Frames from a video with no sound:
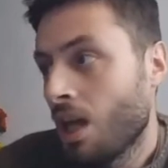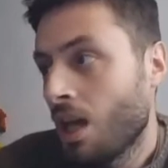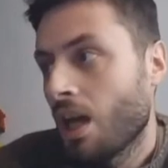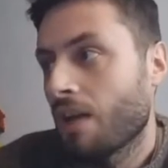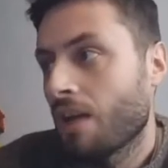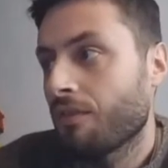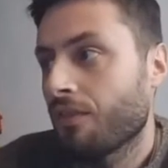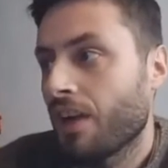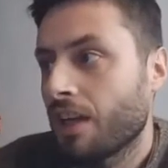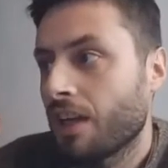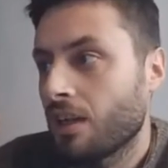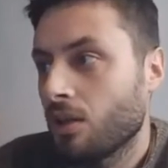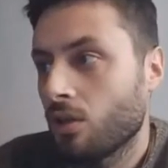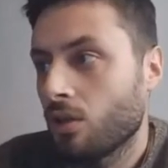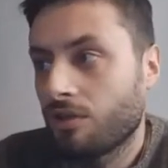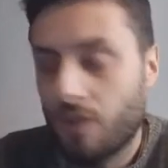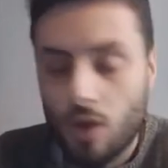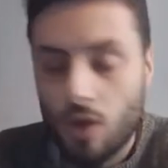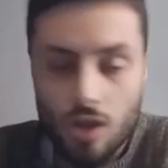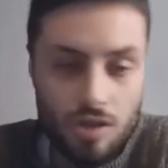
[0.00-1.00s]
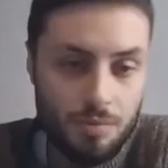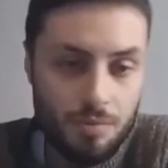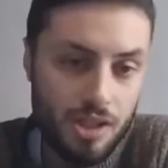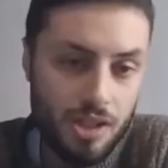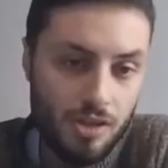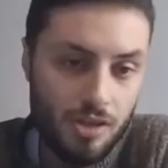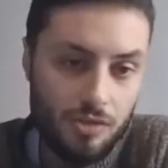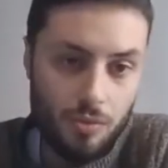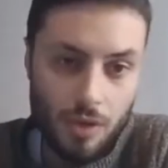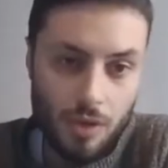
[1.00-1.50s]
And finally, of course,
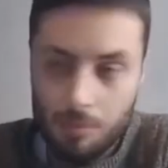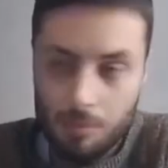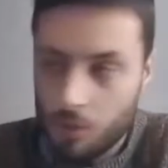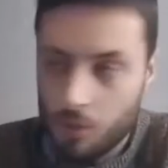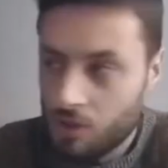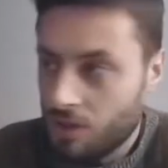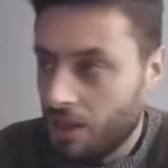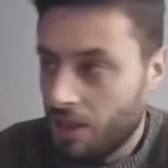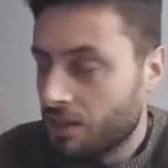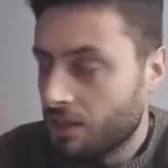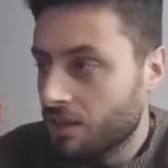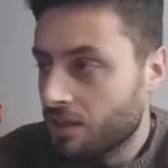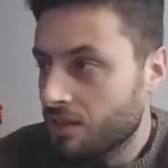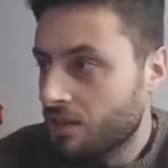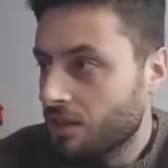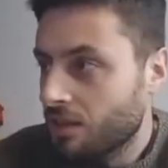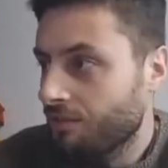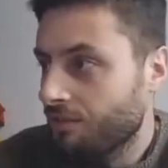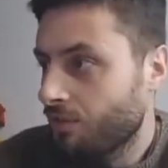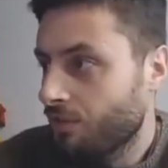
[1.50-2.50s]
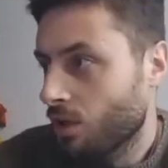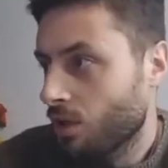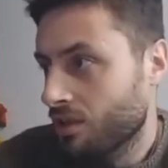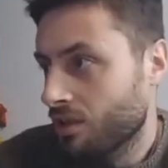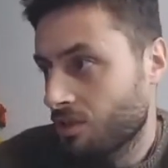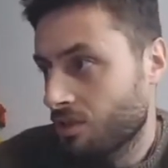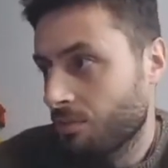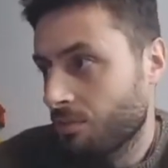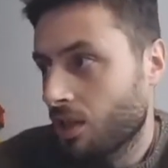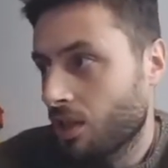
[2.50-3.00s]
because we are mostly interested in
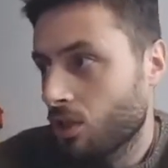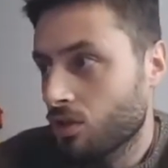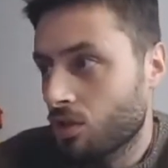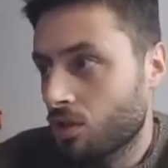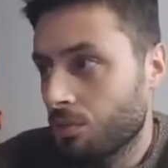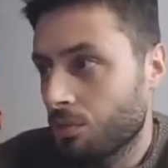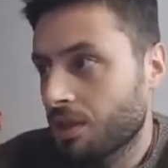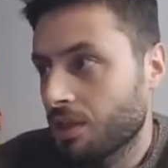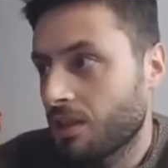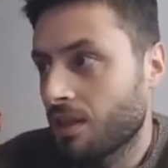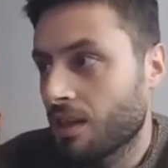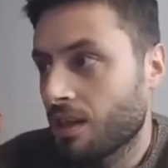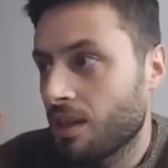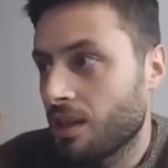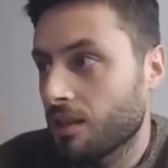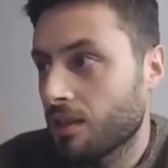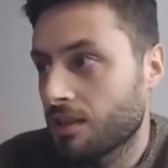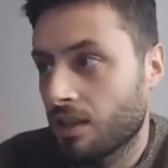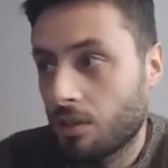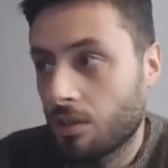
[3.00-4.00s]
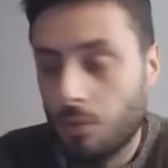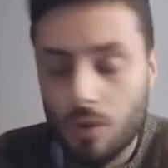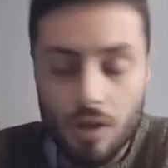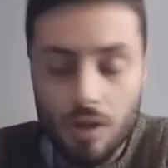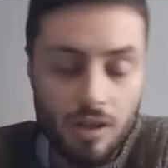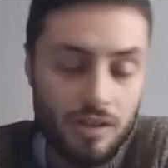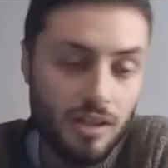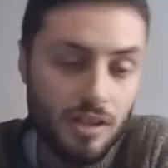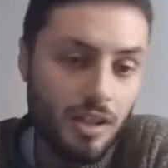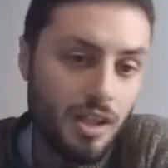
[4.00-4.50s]
fluorescence microscopy, there
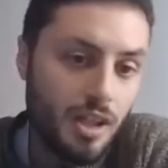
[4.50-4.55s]
were